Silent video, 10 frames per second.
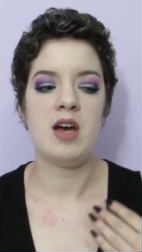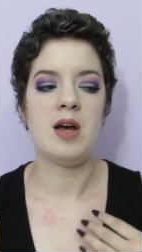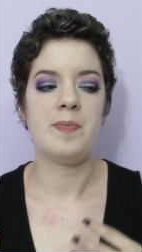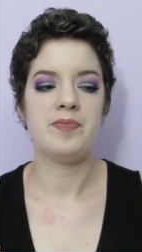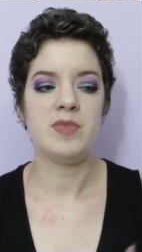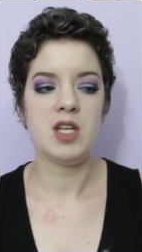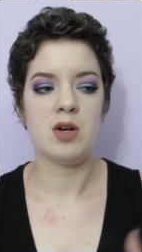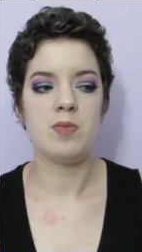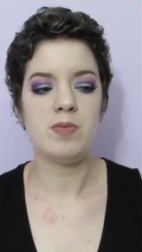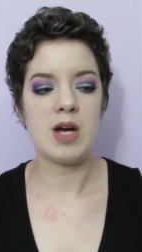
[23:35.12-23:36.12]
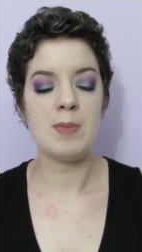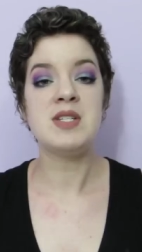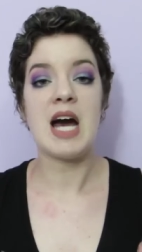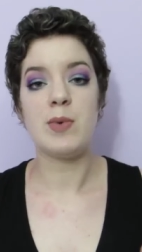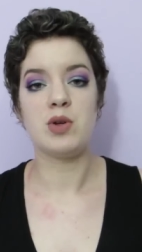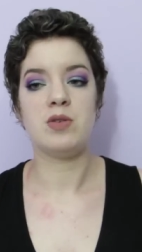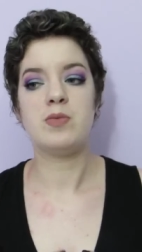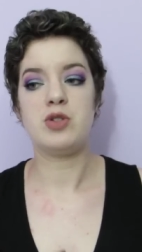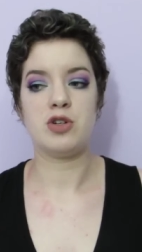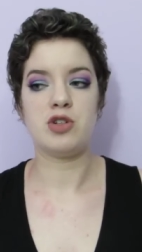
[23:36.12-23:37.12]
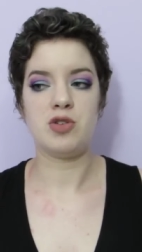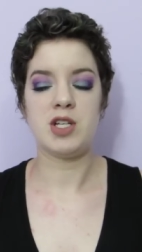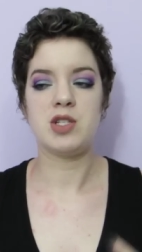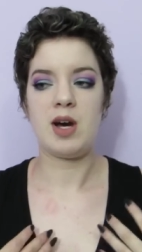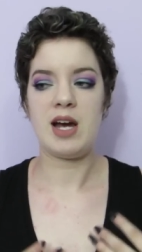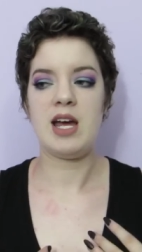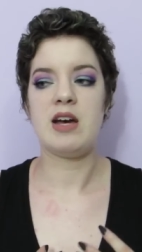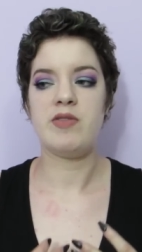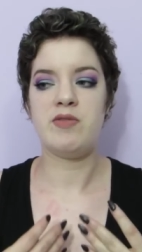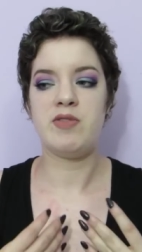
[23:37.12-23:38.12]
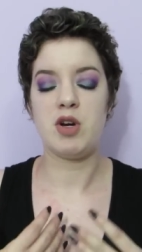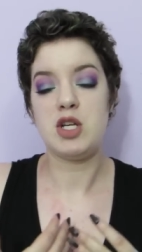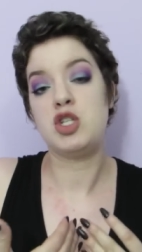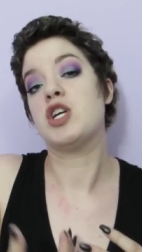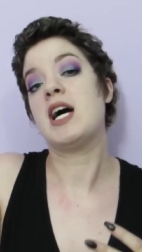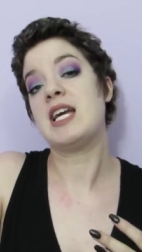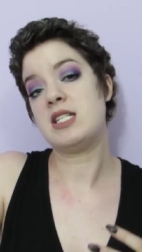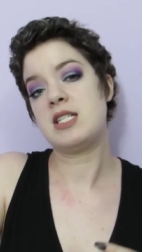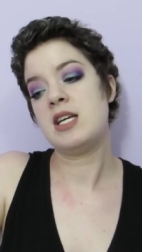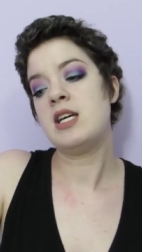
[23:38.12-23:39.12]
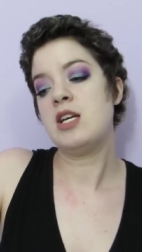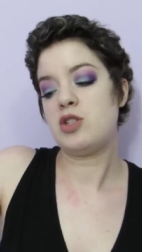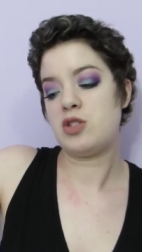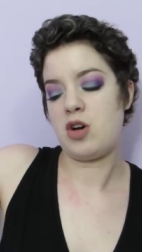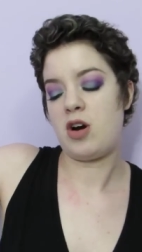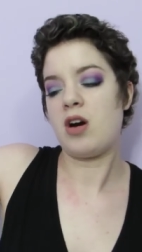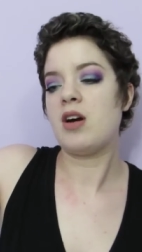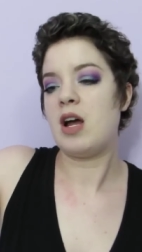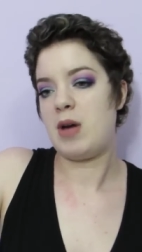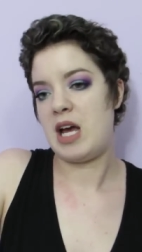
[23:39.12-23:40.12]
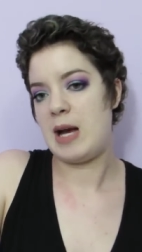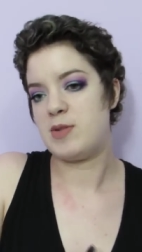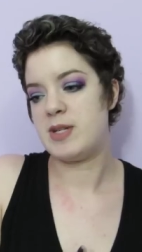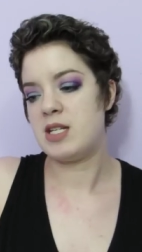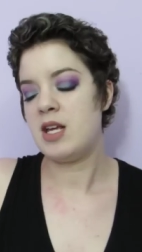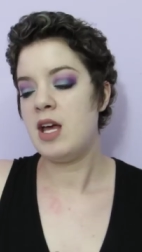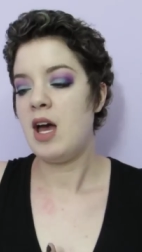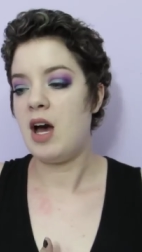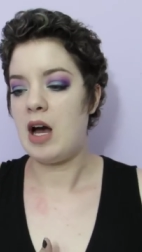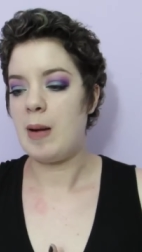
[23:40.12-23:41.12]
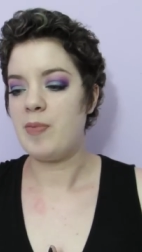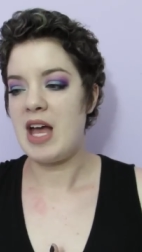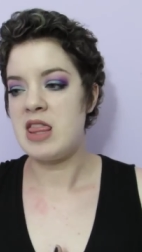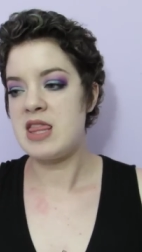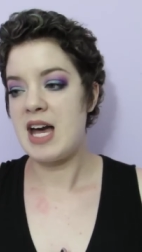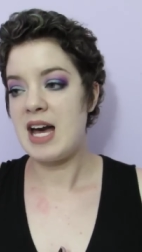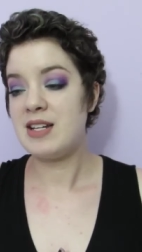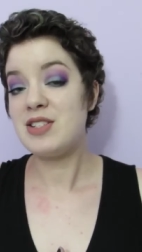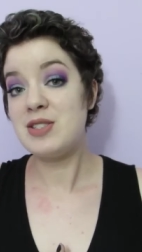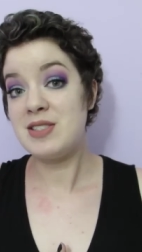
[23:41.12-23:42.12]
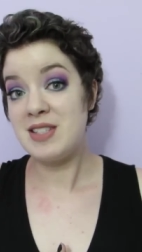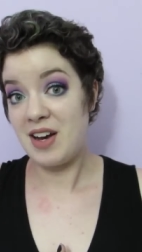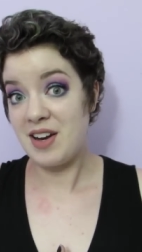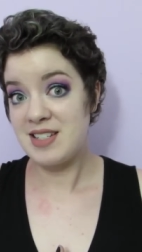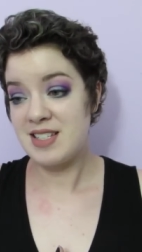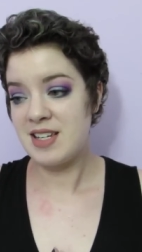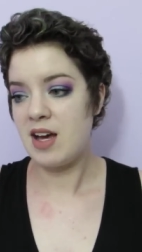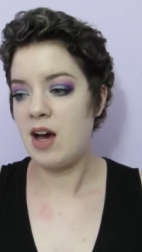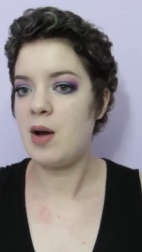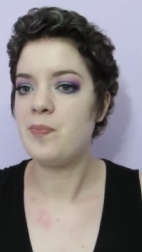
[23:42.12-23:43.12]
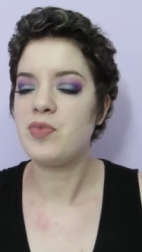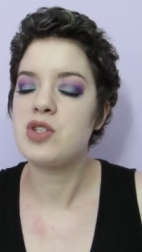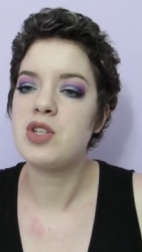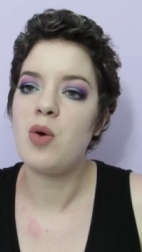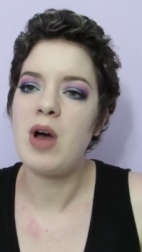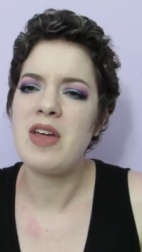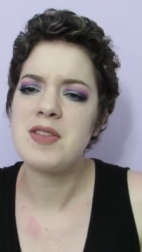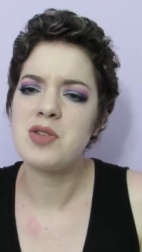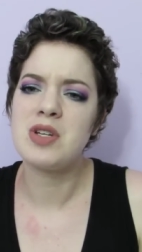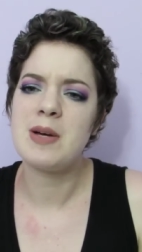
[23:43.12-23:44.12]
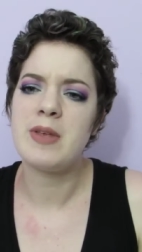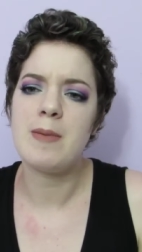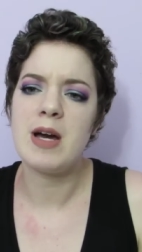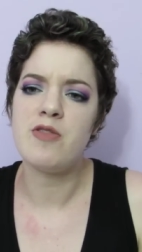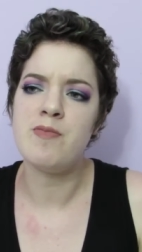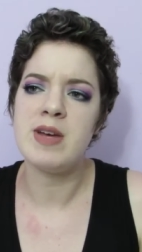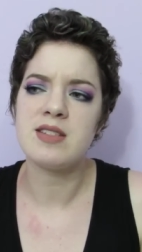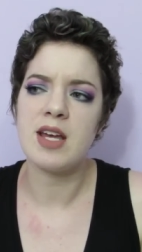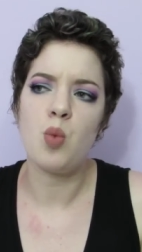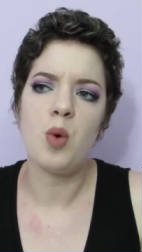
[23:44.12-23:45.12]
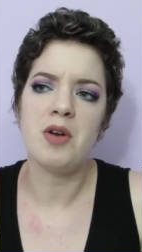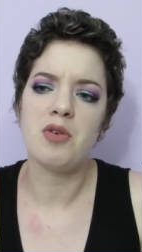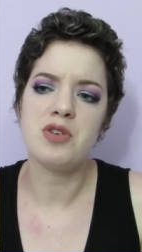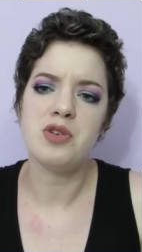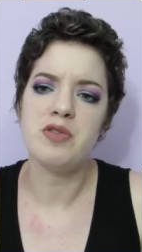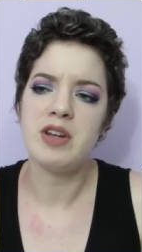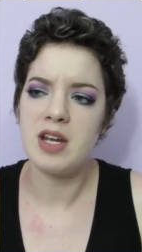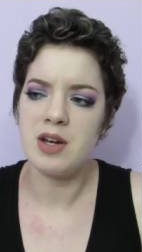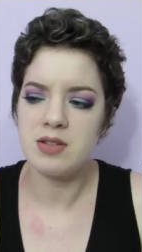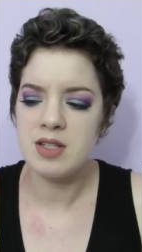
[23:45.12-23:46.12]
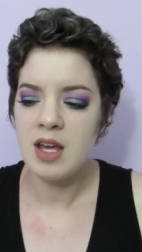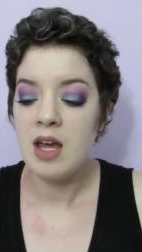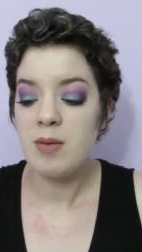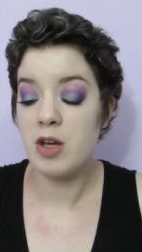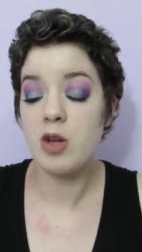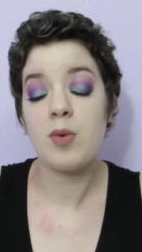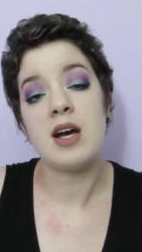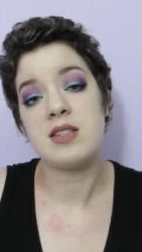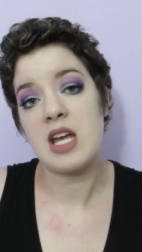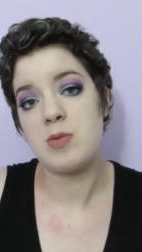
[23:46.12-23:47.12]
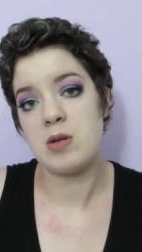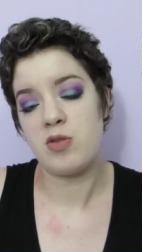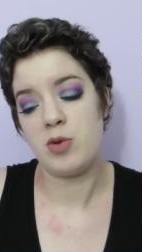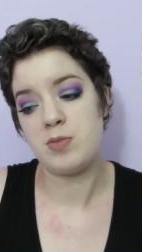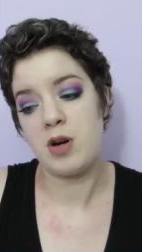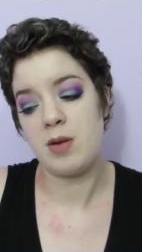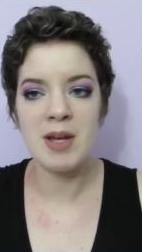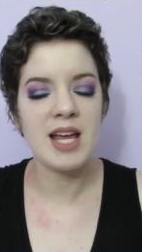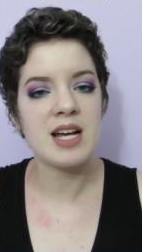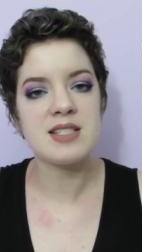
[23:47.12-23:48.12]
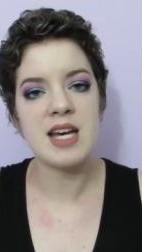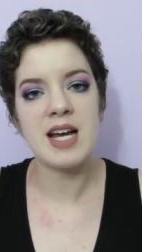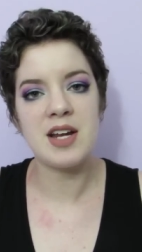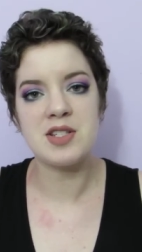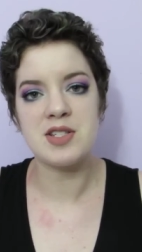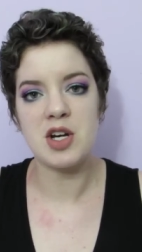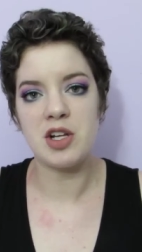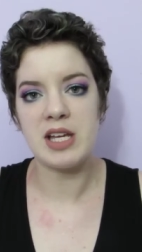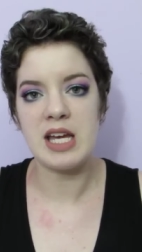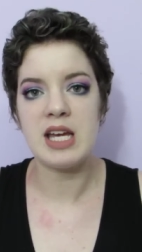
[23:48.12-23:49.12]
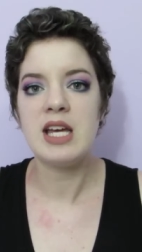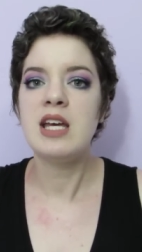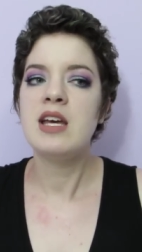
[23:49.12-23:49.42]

you know, abdominal surgery, so I have a very giant scar on my abdomen, and that sucked. So I think that's the only time that I might have missed like 1 or 2 videos. Otherwise, I kept it for the most part. But like I said, not necessarily